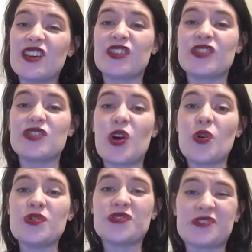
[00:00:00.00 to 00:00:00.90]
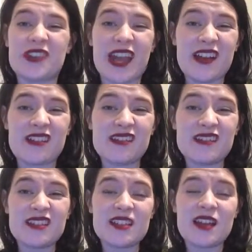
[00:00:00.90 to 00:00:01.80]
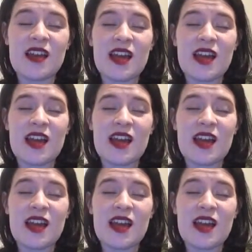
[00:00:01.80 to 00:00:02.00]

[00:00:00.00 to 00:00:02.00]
or their toes or their ankles,